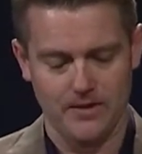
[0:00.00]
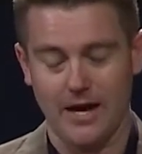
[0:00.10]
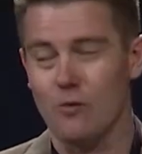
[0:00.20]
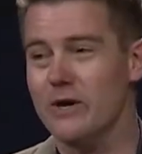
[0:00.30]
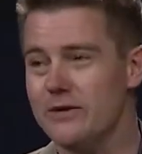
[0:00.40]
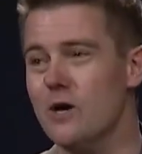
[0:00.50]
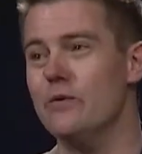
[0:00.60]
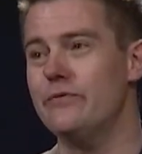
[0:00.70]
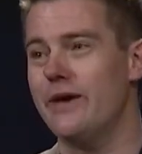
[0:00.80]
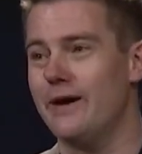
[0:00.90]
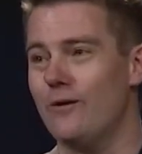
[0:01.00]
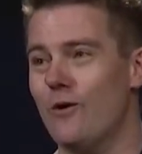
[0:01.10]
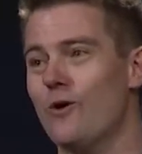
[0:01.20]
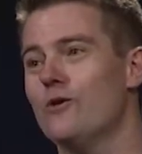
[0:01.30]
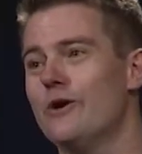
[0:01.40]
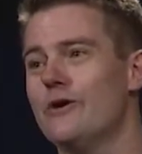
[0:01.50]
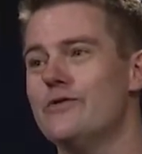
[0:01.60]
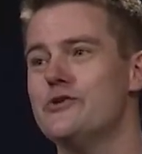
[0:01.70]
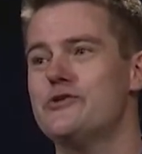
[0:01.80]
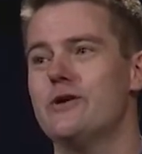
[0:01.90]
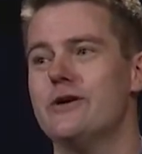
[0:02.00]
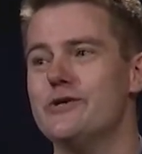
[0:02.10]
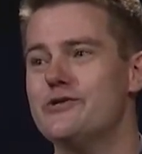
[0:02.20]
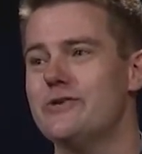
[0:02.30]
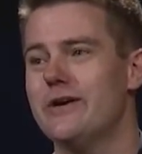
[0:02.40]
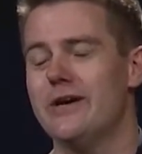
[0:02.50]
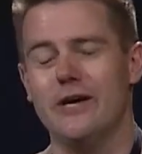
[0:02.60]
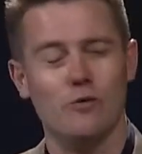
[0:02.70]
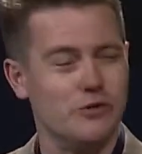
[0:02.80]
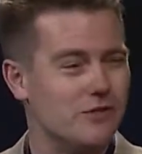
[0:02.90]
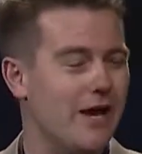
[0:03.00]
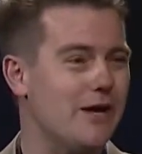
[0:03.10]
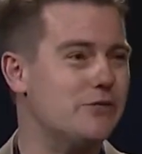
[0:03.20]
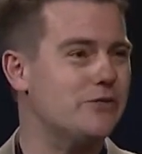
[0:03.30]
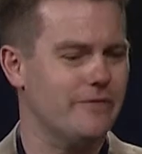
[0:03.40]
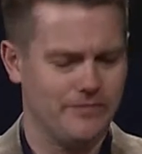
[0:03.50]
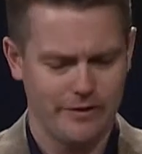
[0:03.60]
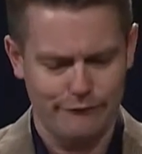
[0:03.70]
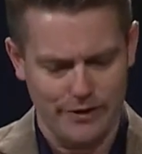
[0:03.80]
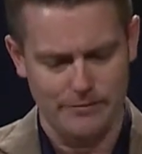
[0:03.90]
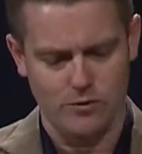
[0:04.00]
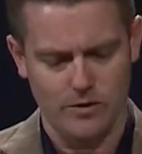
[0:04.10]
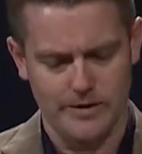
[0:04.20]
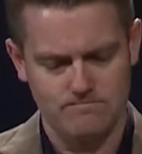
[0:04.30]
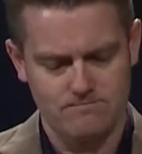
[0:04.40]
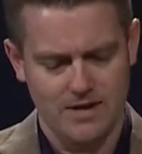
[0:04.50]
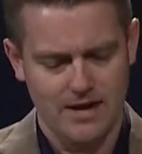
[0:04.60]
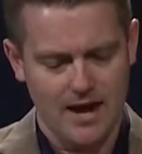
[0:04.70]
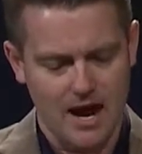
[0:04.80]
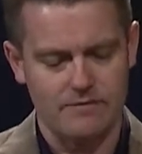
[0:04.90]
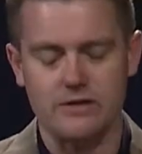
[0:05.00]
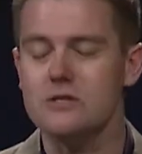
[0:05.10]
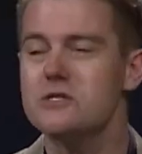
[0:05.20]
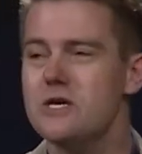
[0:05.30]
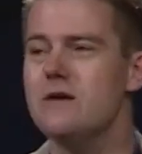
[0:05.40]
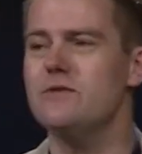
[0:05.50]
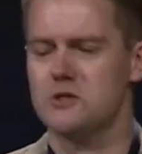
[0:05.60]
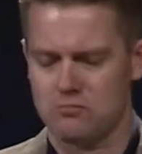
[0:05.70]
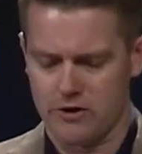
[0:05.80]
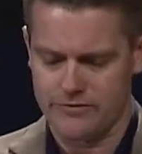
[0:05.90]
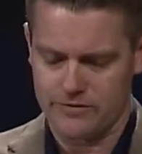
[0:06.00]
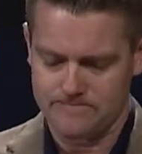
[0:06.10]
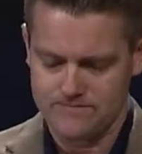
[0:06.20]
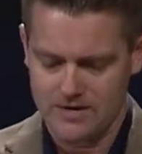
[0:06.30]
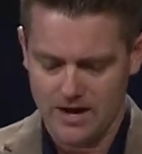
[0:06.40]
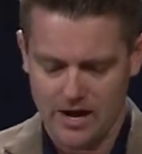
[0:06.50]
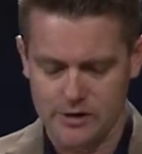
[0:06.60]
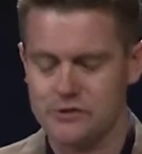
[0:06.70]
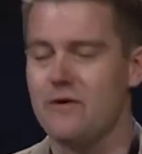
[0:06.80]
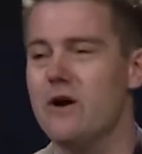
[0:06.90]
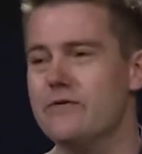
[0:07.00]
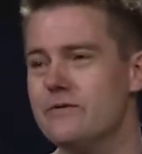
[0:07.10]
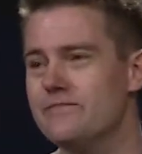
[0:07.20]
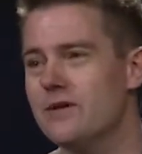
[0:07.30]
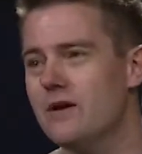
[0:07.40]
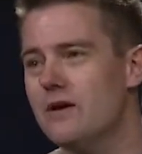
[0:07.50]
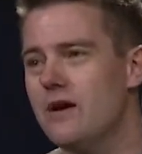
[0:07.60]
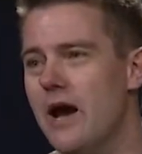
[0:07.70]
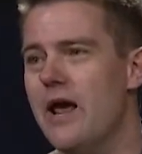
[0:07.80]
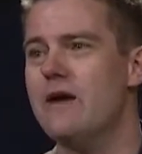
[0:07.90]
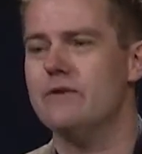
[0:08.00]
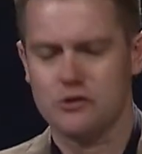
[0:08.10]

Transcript: And we dealt with that earlier in this series. It was last February having deceived his brother and his father, and having